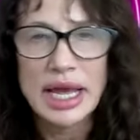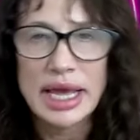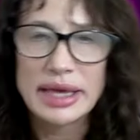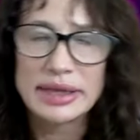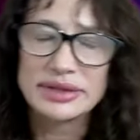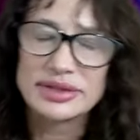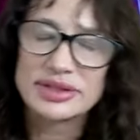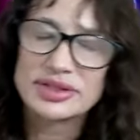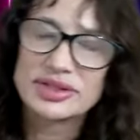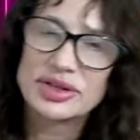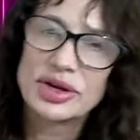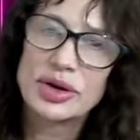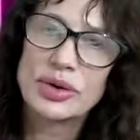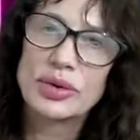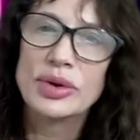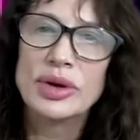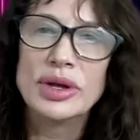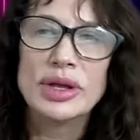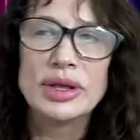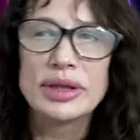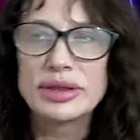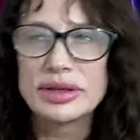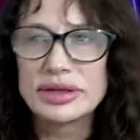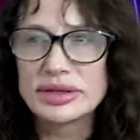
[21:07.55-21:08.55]
And so
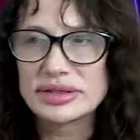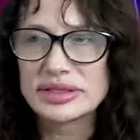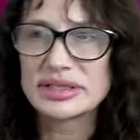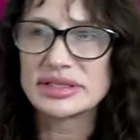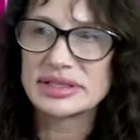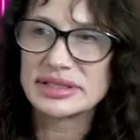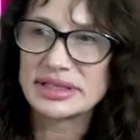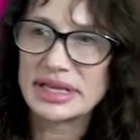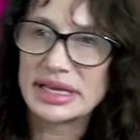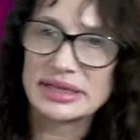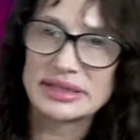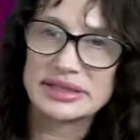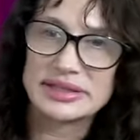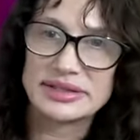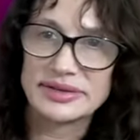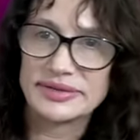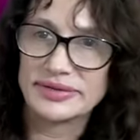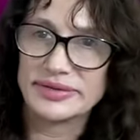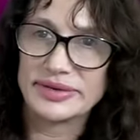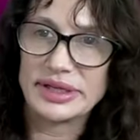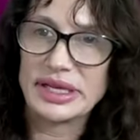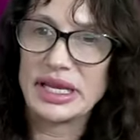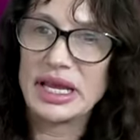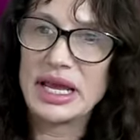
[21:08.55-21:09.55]
there's a sense
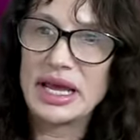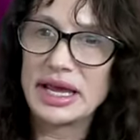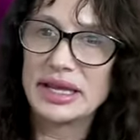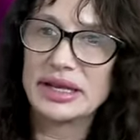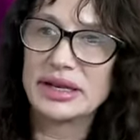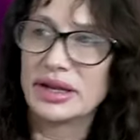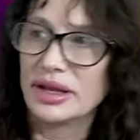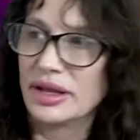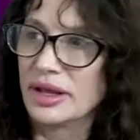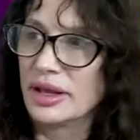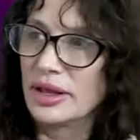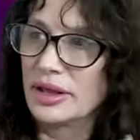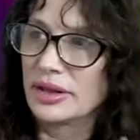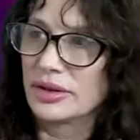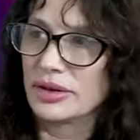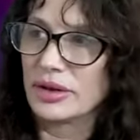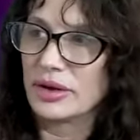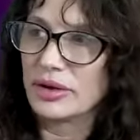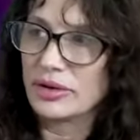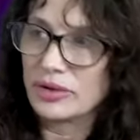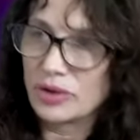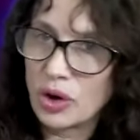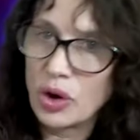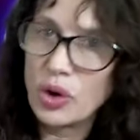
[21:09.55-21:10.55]
of, again,
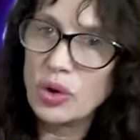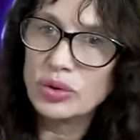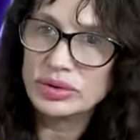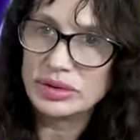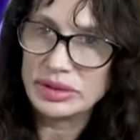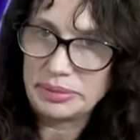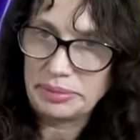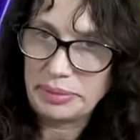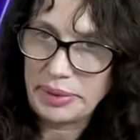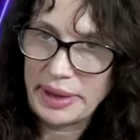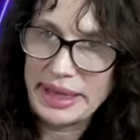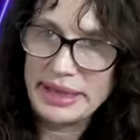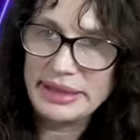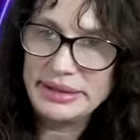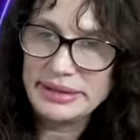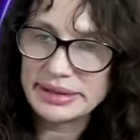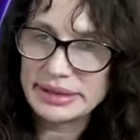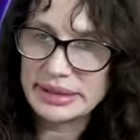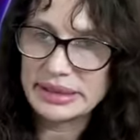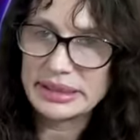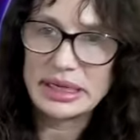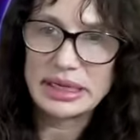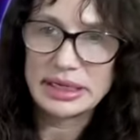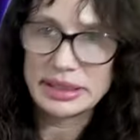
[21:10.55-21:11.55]
a
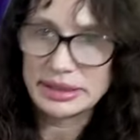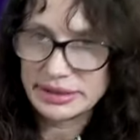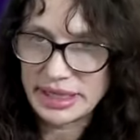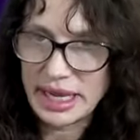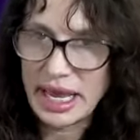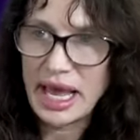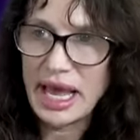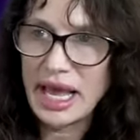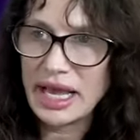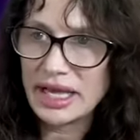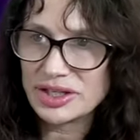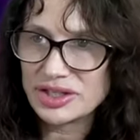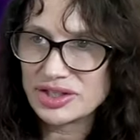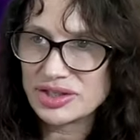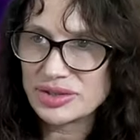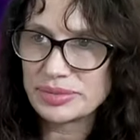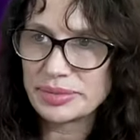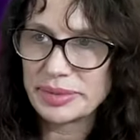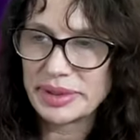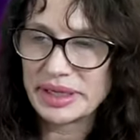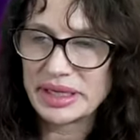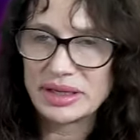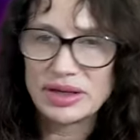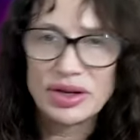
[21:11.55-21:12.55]
codependent
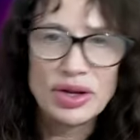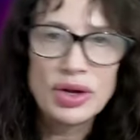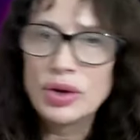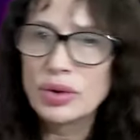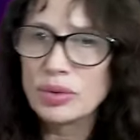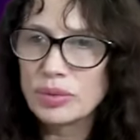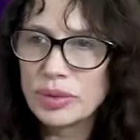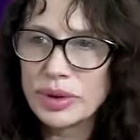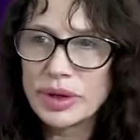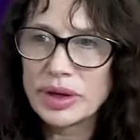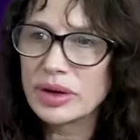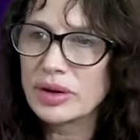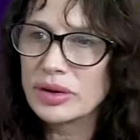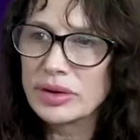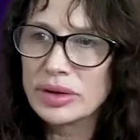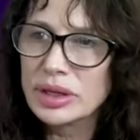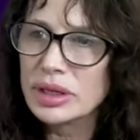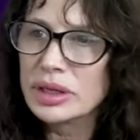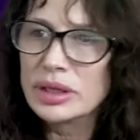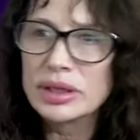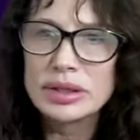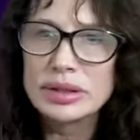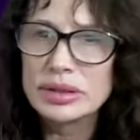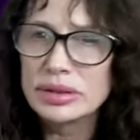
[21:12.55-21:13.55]
attachment
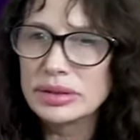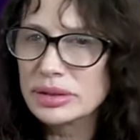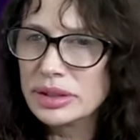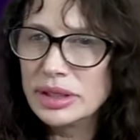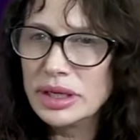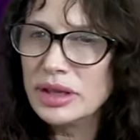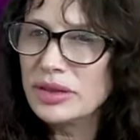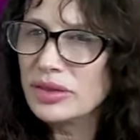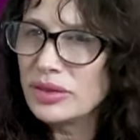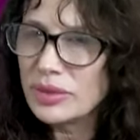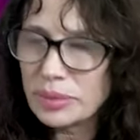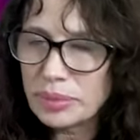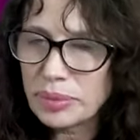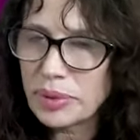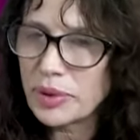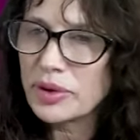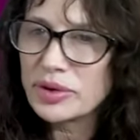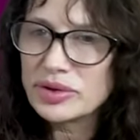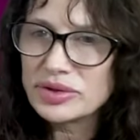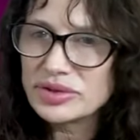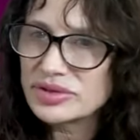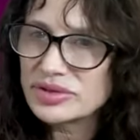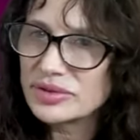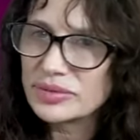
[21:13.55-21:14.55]
where neither
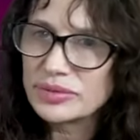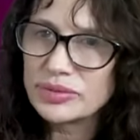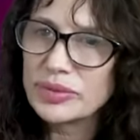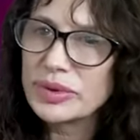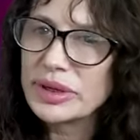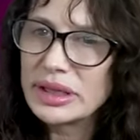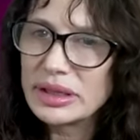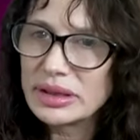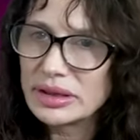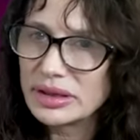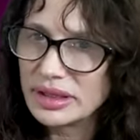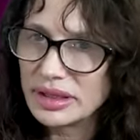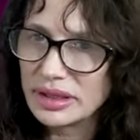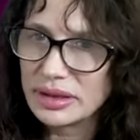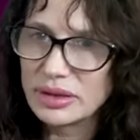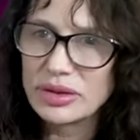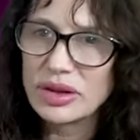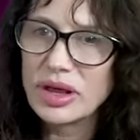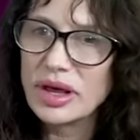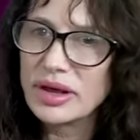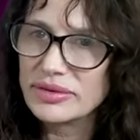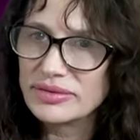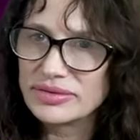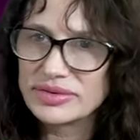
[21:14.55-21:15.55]
person really
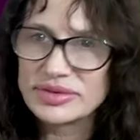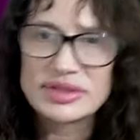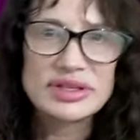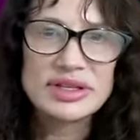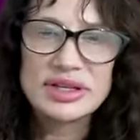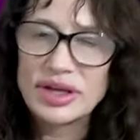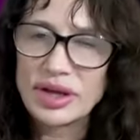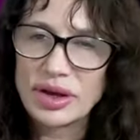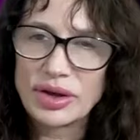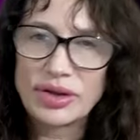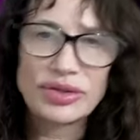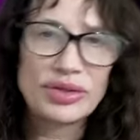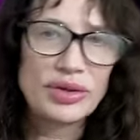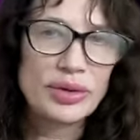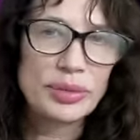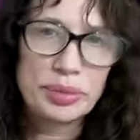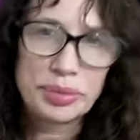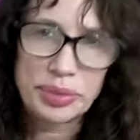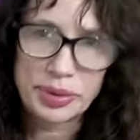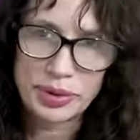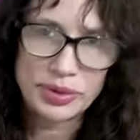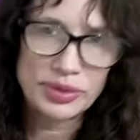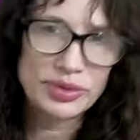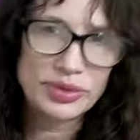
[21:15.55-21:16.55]
loves the
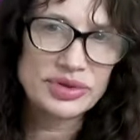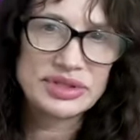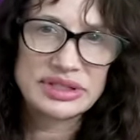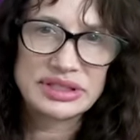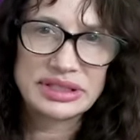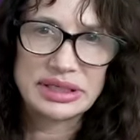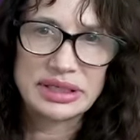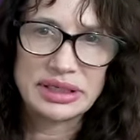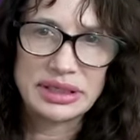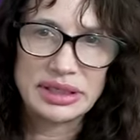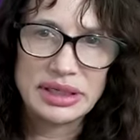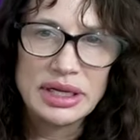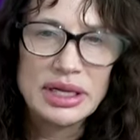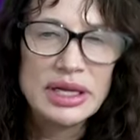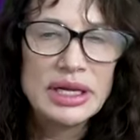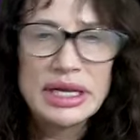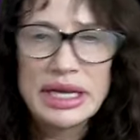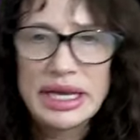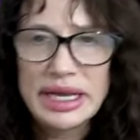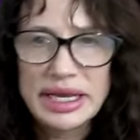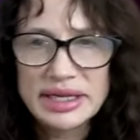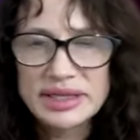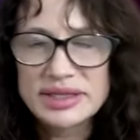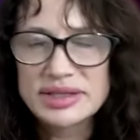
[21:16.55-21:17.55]
other person.
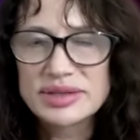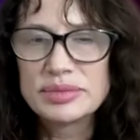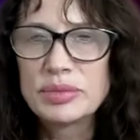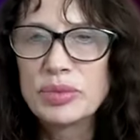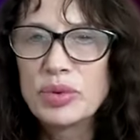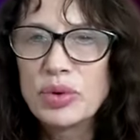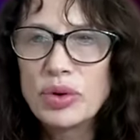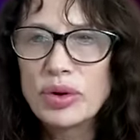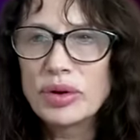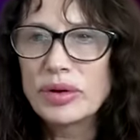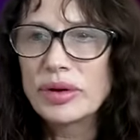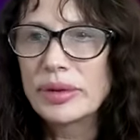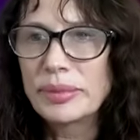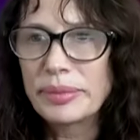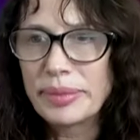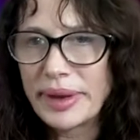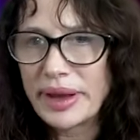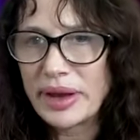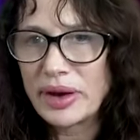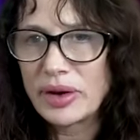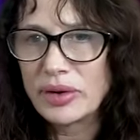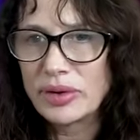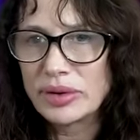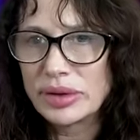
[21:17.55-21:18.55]
It's more
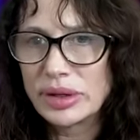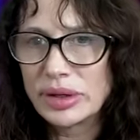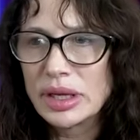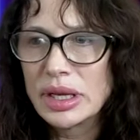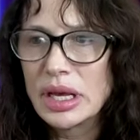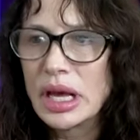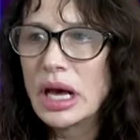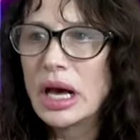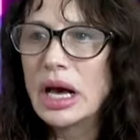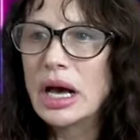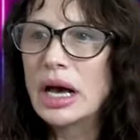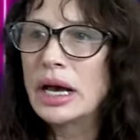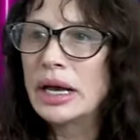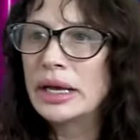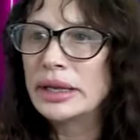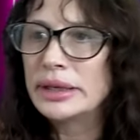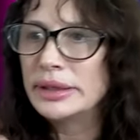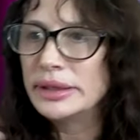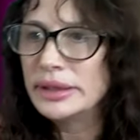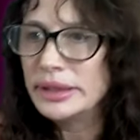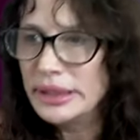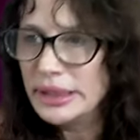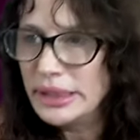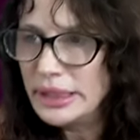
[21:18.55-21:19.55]
about a
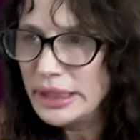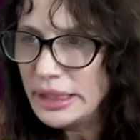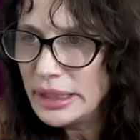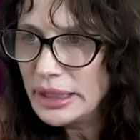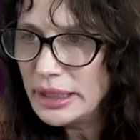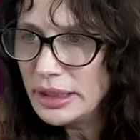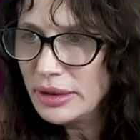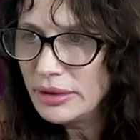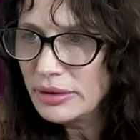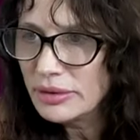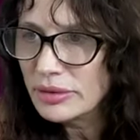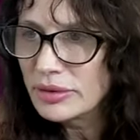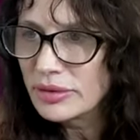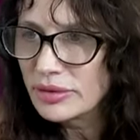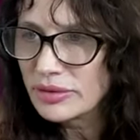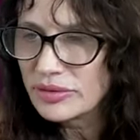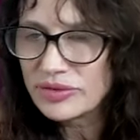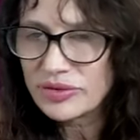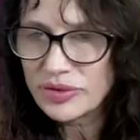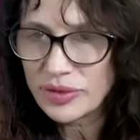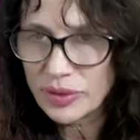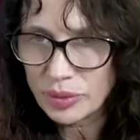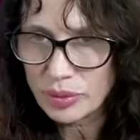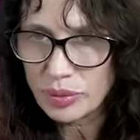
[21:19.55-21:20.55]
need
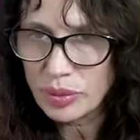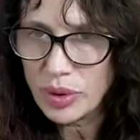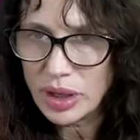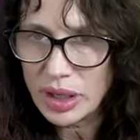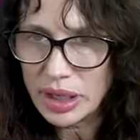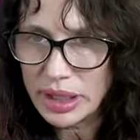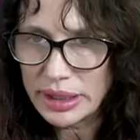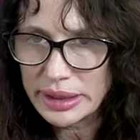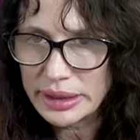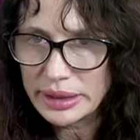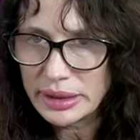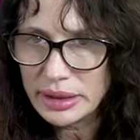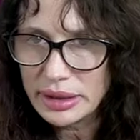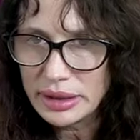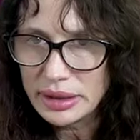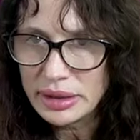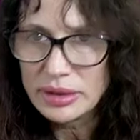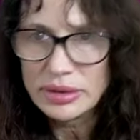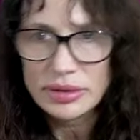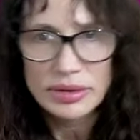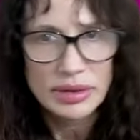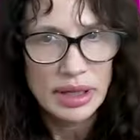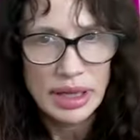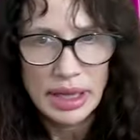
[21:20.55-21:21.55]
for one
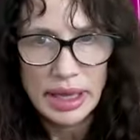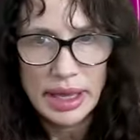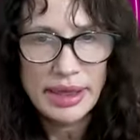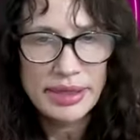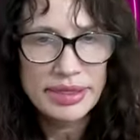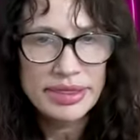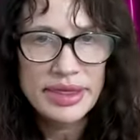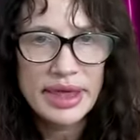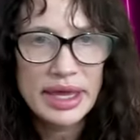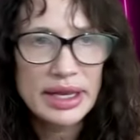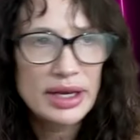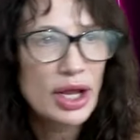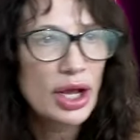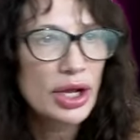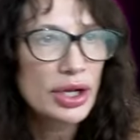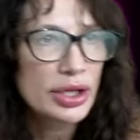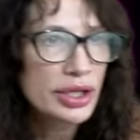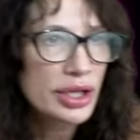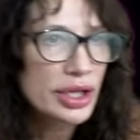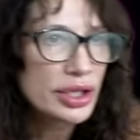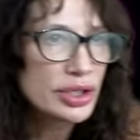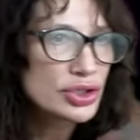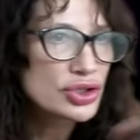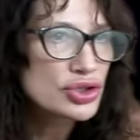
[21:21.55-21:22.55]
and then a
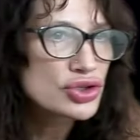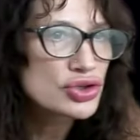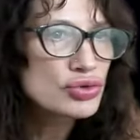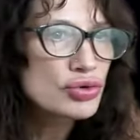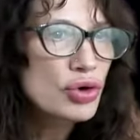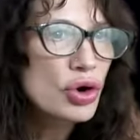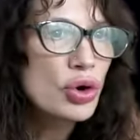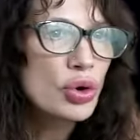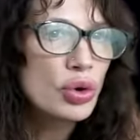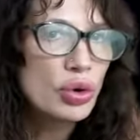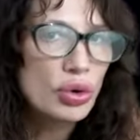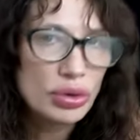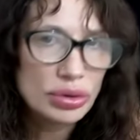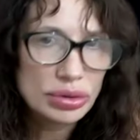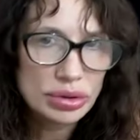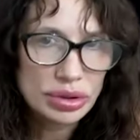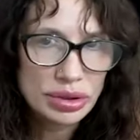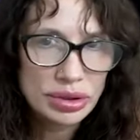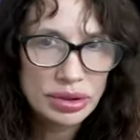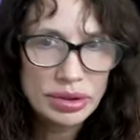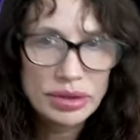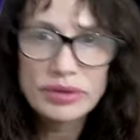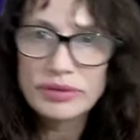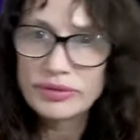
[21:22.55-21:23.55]

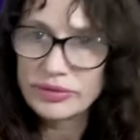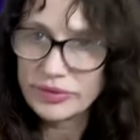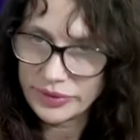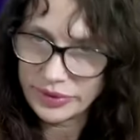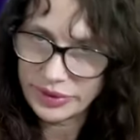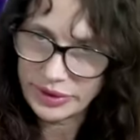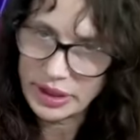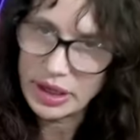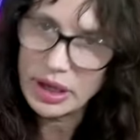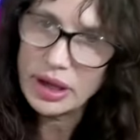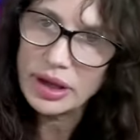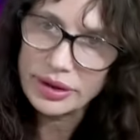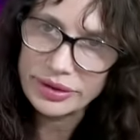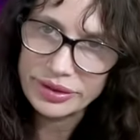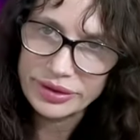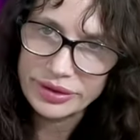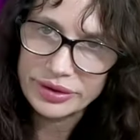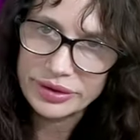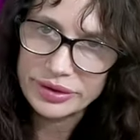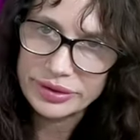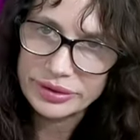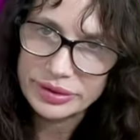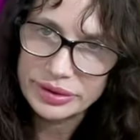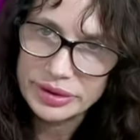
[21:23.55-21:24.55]
control for the
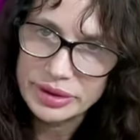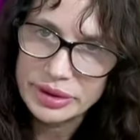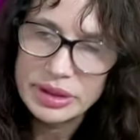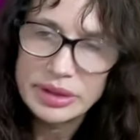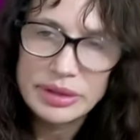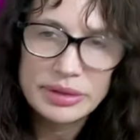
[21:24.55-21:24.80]
other.